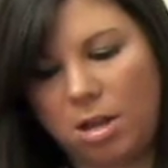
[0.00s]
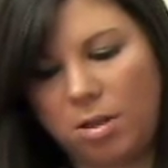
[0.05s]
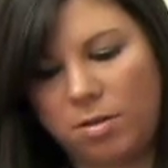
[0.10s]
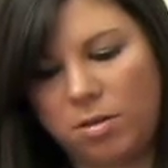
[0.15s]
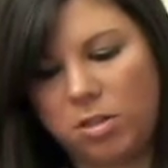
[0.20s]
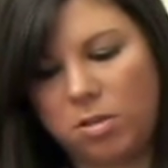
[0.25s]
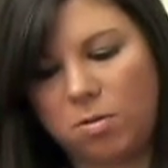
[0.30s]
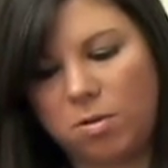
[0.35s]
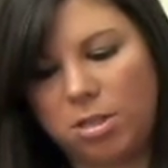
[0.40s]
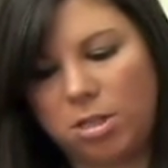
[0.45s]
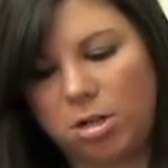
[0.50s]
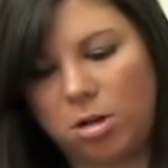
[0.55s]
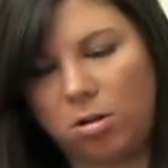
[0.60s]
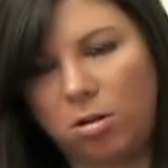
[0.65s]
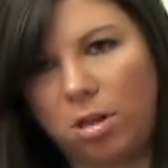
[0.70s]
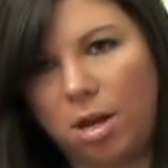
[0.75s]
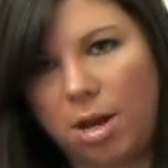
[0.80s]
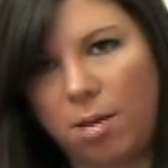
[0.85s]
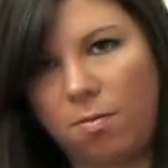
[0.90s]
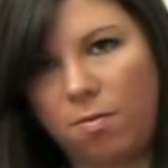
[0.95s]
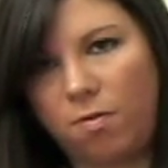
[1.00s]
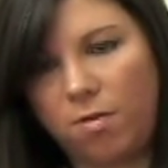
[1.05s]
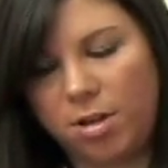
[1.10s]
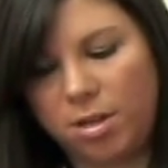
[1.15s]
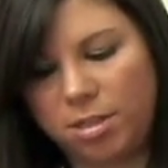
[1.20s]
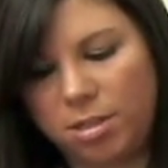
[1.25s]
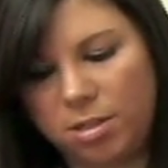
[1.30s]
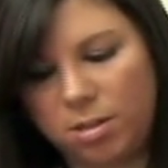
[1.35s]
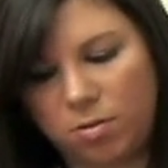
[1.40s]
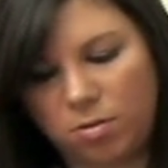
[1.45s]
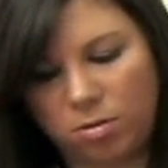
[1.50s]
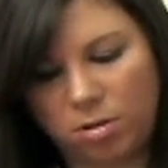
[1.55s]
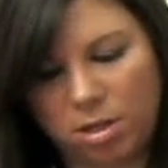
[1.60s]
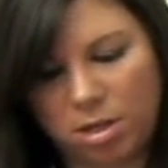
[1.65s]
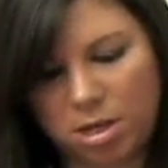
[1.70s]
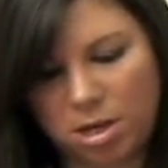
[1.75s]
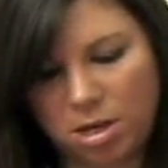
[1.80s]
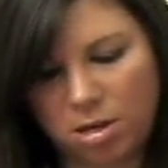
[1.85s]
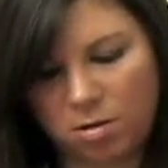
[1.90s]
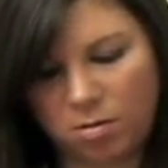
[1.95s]
This one's our lime fizz. It's really
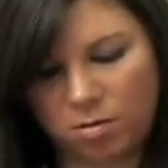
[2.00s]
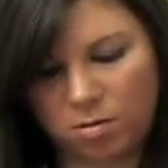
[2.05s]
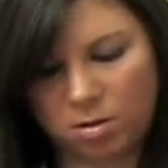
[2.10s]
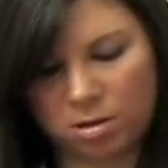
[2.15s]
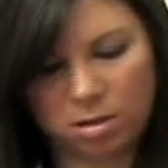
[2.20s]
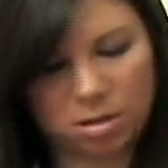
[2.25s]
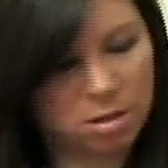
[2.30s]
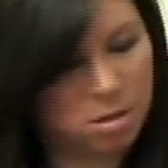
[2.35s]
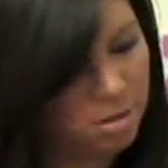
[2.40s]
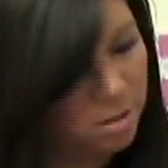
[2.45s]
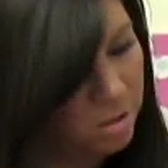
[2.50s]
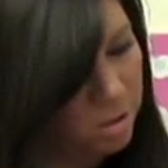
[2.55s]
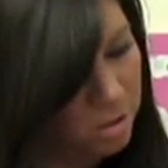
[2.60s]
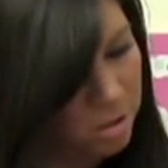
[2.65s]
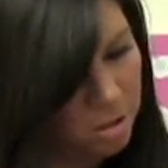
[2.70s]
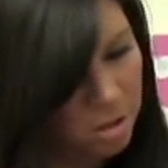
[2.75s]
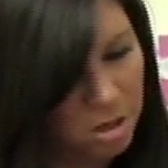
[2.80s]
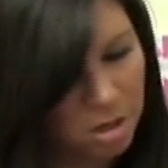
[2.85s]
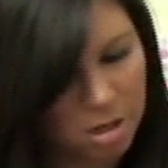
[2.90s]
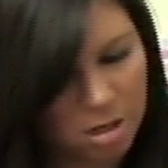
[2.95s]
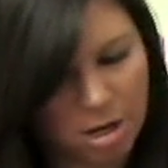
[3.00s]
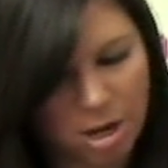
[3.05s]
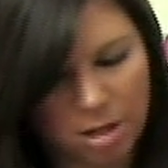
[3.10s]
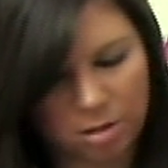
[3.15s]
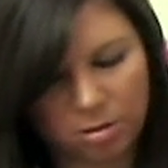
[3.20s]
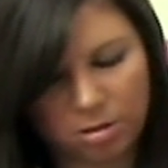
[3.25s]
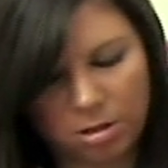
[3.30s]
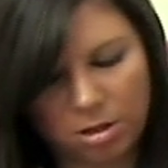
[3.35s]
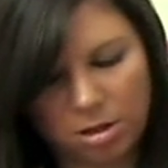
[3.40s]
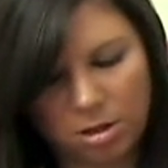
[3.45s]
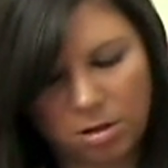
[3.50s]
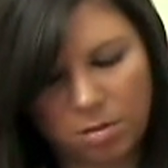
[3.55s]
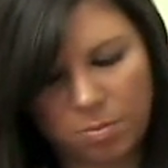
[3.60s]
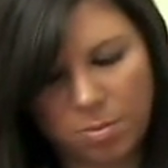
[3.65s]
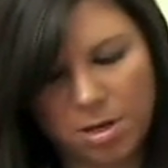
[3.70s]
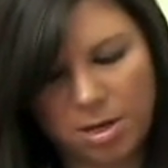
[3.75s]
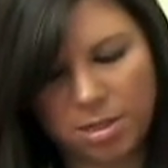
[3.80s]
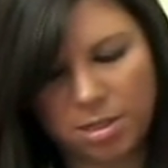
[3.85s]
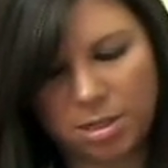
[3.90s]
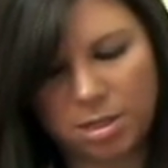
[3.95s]
cute. So you can cut little
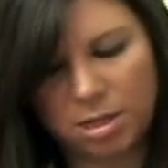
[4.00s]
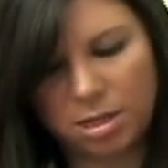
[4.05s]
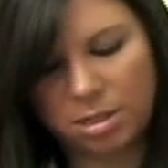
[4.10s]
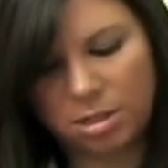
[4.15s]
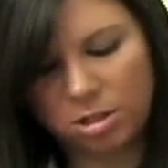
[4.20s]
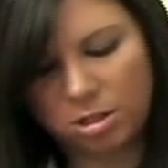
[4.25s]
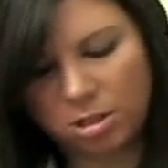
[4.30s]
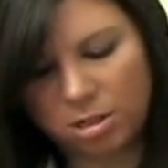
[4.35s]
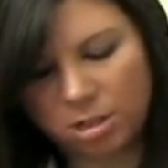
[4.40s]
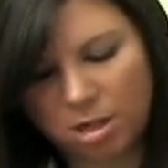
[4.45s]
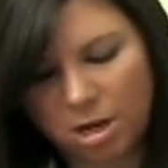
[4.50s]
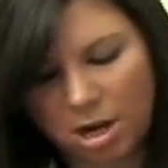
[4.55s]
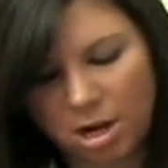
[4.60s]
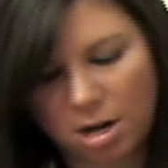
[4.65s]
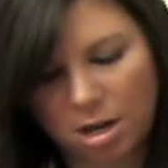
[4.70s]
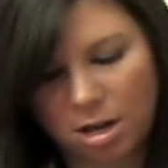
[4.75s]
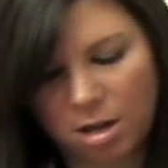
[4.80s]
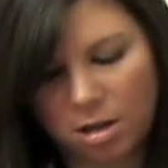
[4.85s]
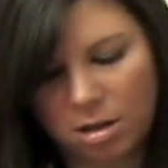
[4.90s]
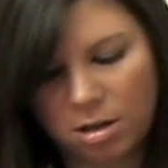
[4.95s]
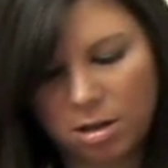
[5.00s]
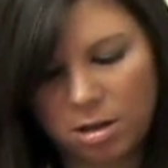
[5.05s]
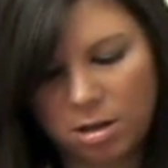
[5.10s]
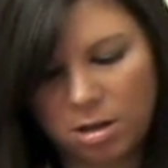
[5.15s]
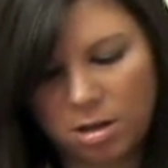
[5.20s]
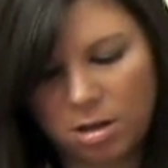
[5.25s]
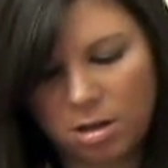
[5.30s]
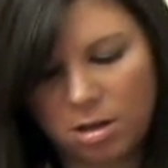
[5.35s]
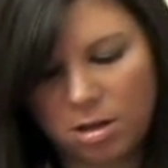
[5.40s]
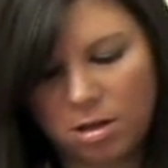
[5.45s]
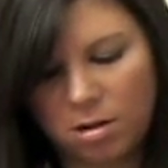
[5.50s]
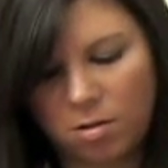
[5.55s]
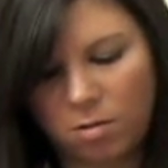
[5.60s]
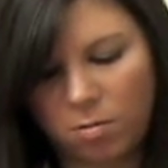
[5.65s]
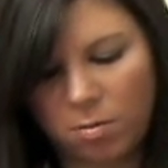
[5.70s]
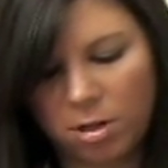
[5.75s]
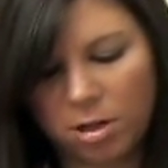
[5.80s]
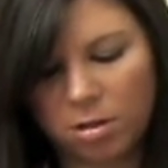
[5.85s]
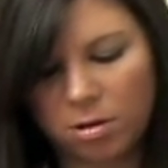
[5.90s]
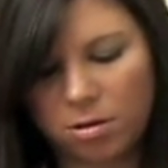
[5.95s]
pieces and just kind of
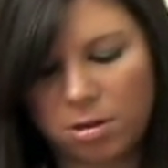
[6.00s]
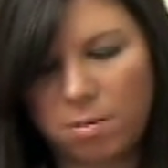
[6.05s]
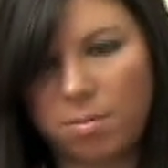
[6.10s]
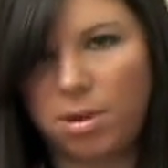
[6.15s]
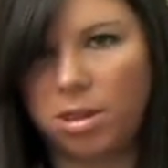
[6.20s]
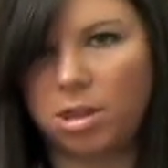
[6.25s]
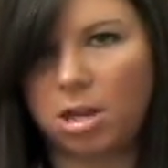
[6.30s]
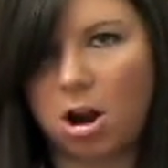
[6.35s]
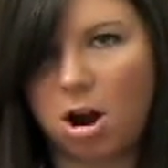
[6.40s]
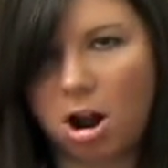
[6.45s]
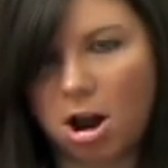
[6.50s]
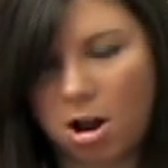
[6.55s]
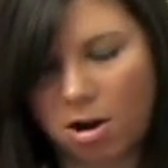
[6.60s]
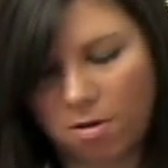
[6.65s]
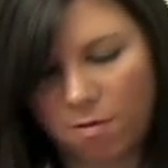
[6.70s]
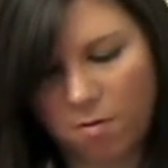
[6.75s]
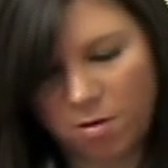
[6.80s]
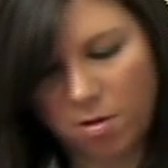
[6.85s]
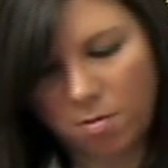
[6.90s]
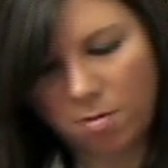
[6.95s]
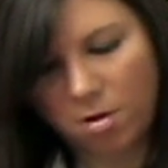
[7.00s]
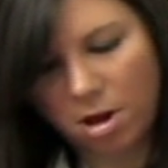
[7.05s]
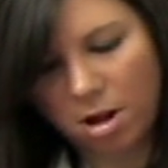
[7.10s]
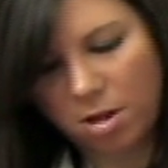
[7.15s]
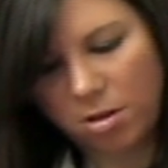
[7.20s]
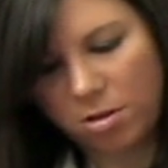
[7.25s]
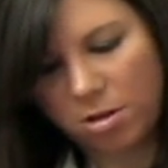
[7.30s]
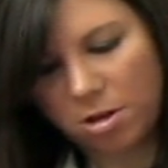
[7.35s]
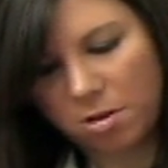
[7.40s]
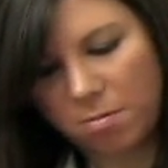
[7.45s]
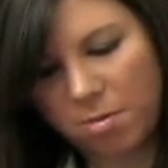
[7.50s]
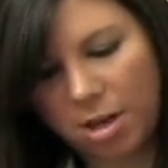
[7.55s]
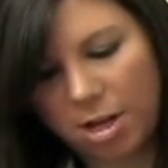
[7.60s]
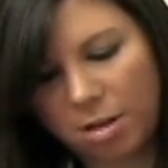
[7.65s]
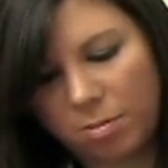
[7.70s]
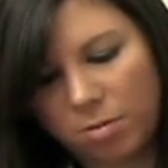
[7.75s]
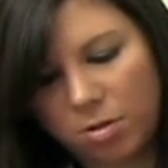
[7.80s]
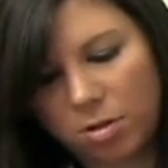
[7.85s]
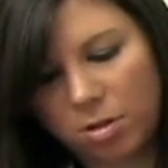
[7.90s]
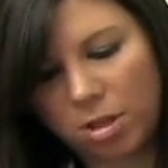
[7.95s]
wiggle them in there however you want. You can make
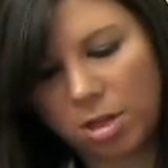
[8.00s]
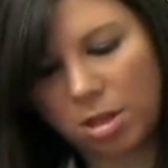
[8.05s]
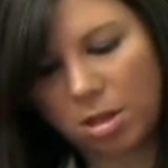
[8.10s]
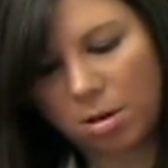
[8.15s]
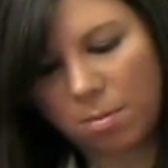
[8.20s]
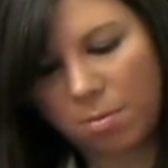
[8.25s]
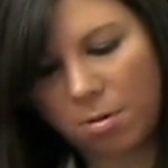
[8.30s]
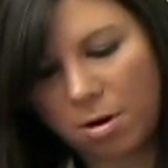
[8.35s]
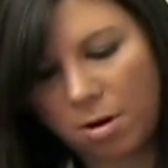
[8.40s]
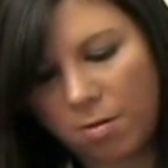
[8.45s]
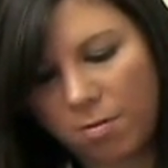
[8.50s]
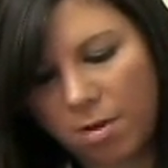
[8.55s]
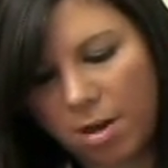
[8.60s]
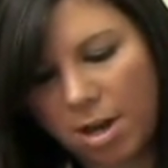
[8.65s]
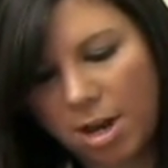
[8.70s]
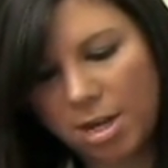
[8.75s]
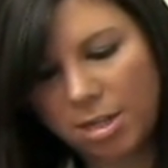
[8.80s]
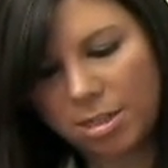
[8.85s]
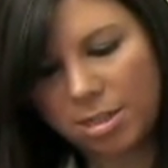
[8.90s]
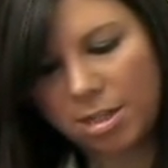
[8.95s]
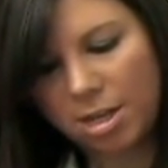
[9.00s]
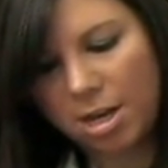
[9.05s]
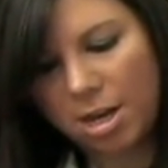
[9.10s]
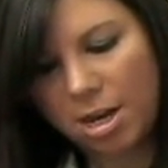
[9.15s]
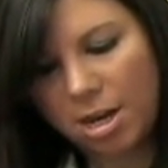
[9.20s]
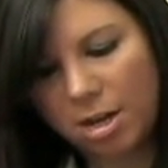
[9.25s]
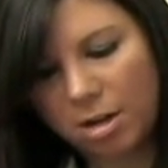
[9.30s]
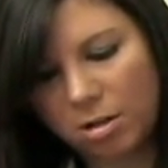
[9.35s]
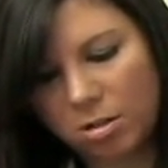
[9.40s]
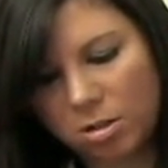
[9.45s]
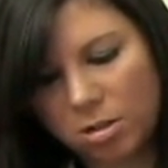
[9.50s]
them look like they're part of the icing or